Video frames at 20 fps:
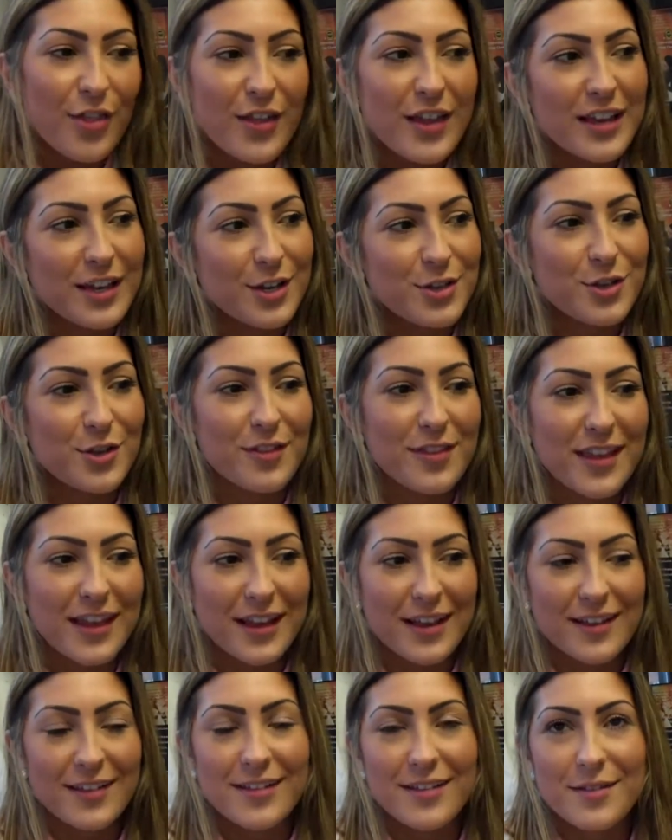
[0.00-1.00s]
Just, I think you just
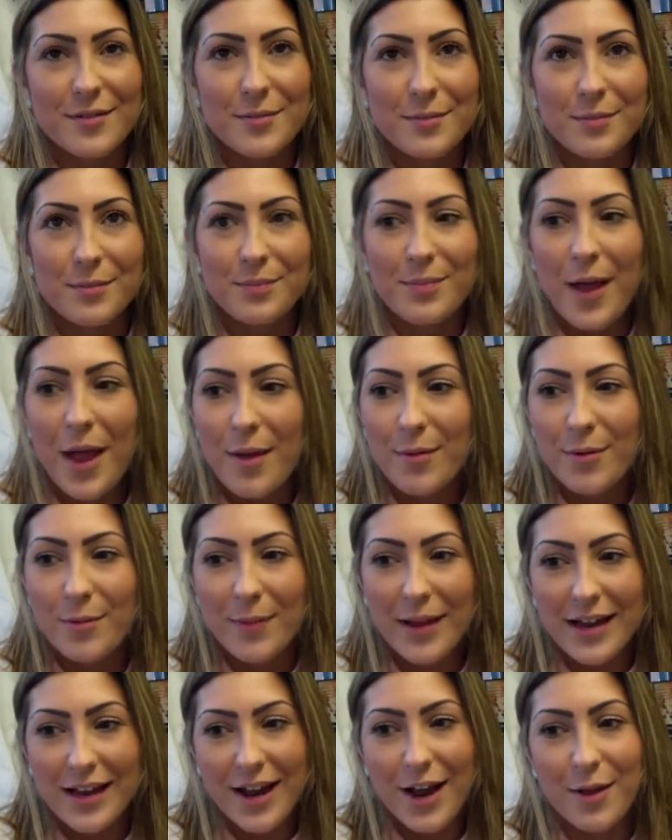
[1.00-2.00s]
think
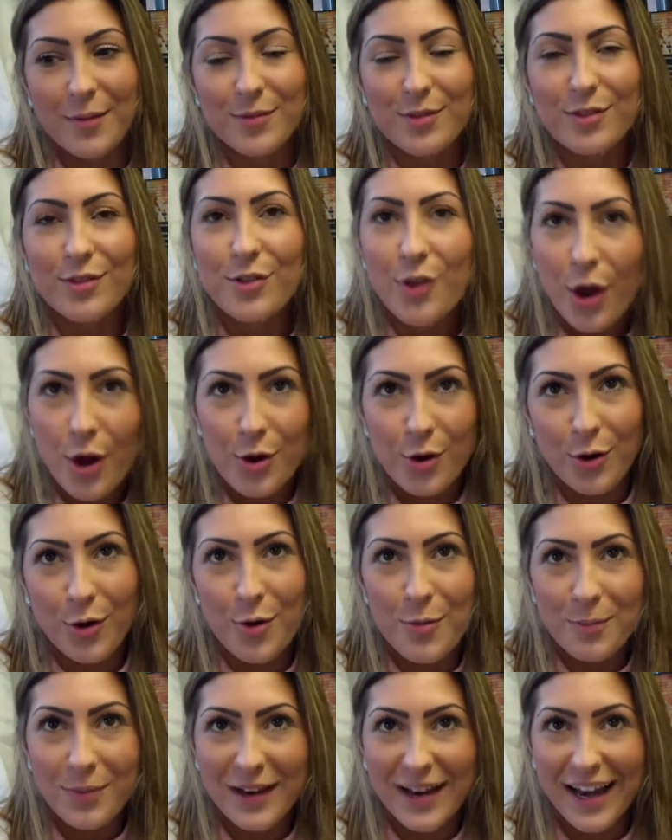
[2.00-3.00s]
permanent makeup so
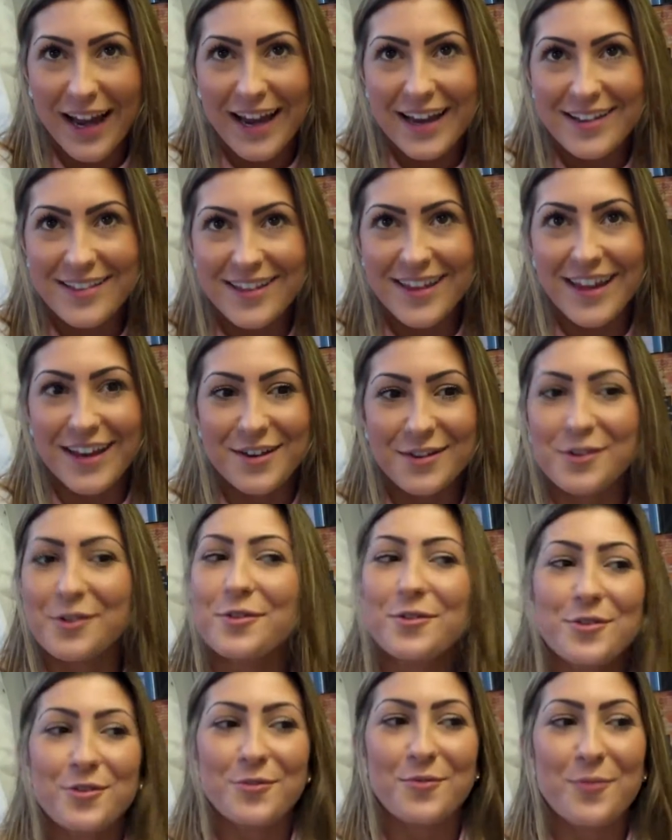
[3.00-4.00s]
complicated and
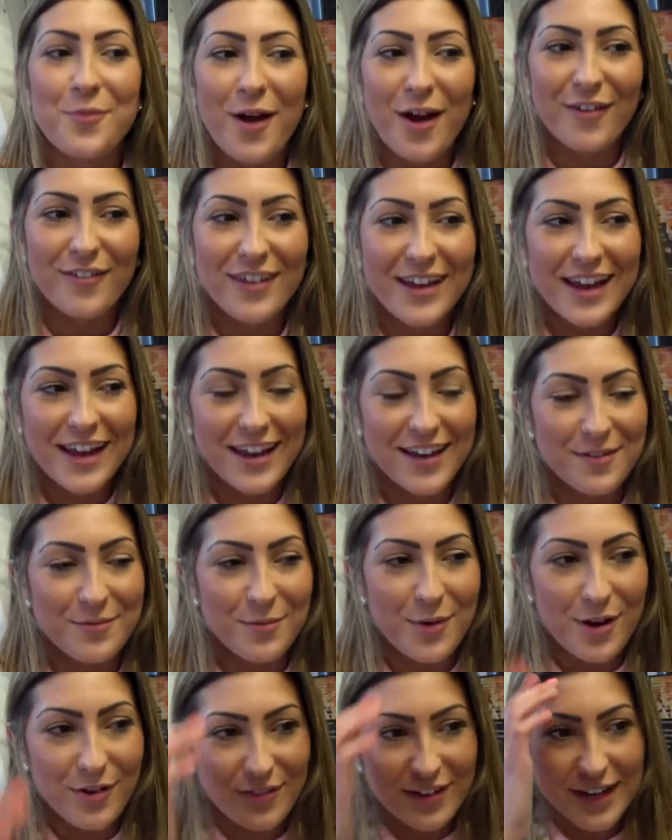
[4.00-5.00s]
you're just worrying
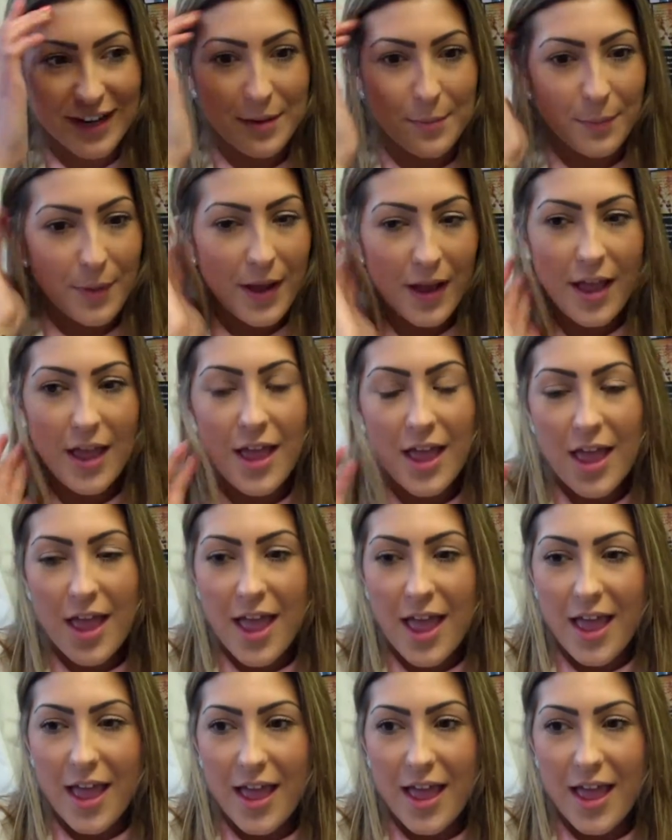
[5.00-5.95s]
and worrying but